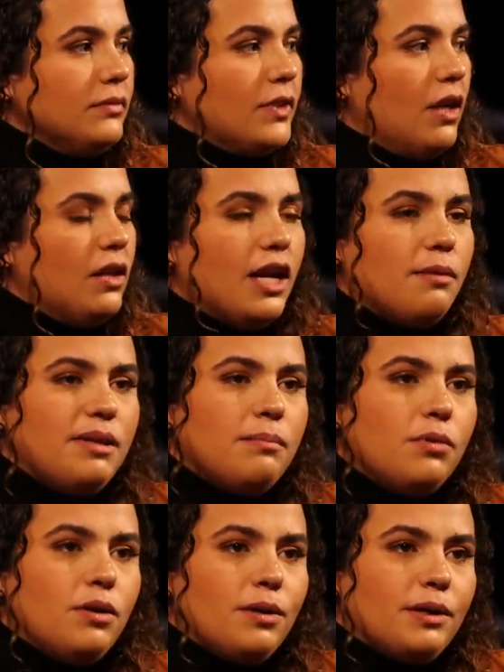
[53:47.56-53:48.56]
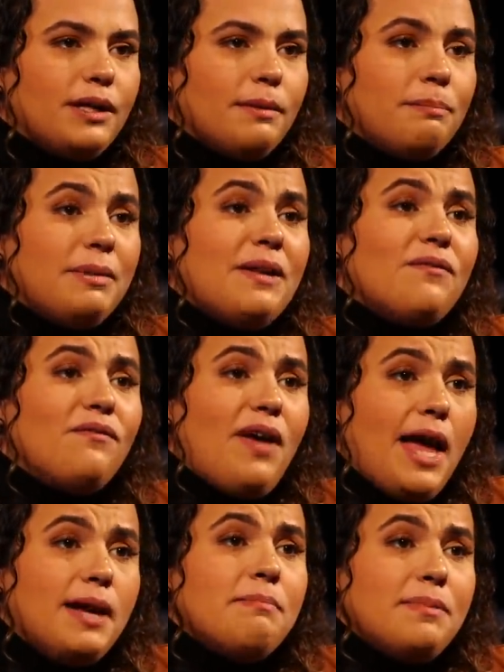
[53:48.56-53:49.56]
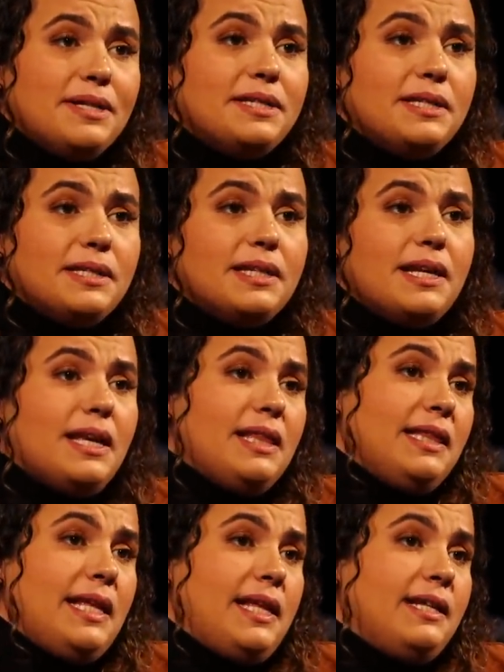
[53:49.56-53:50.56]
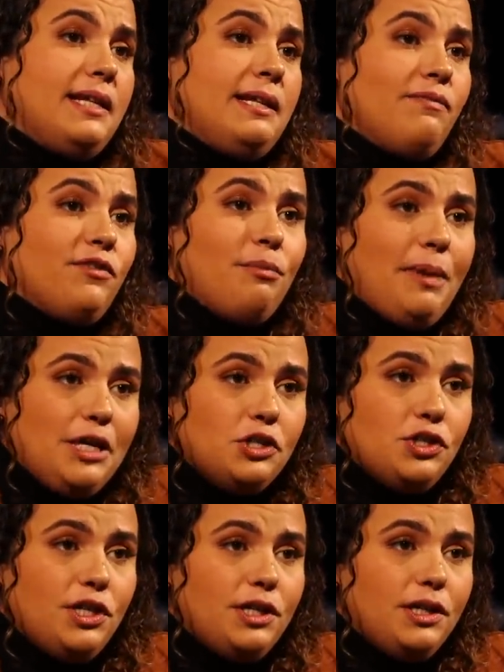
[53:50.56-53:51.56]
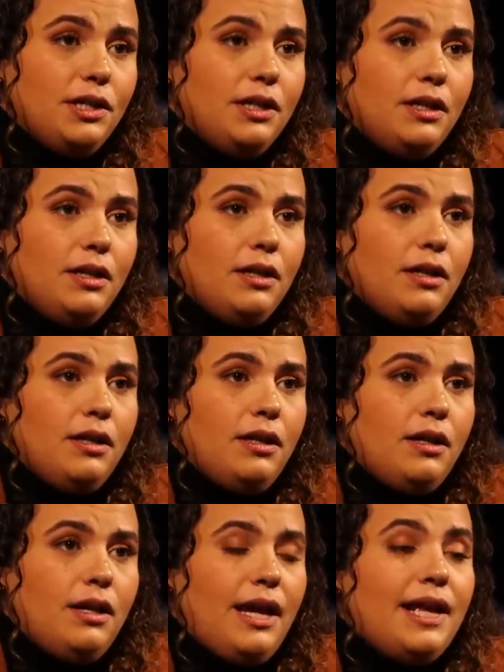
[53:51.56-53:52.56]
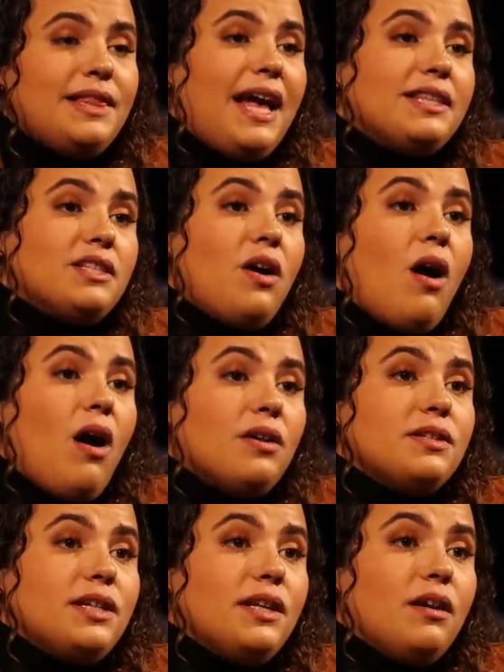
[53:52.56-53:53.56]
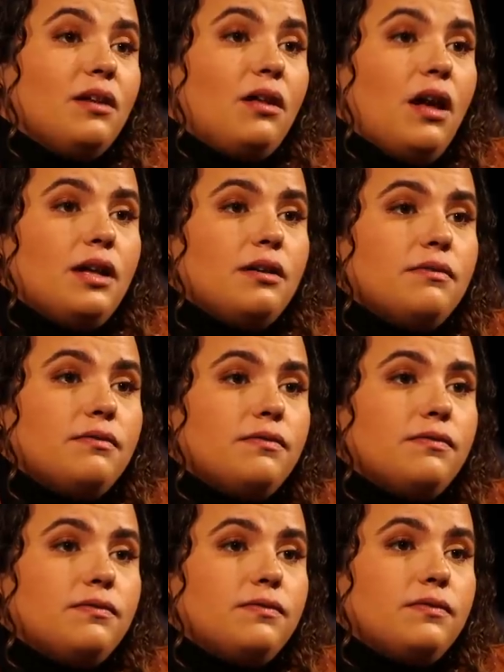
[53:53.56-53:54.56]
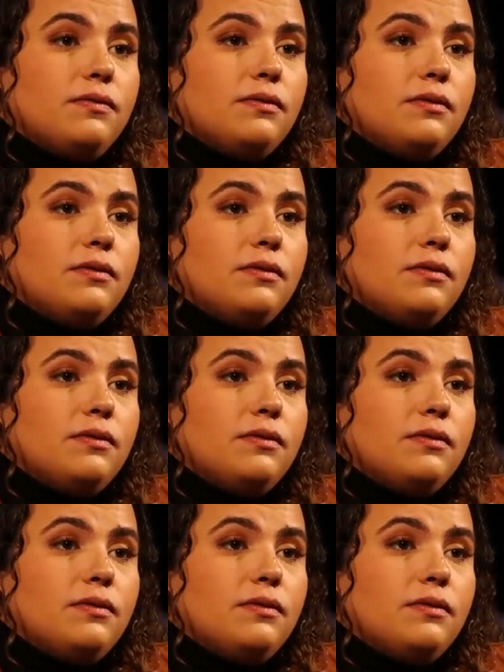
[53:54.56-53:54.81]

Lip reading: a lot of people are being fed misled information, and that's causing a lot of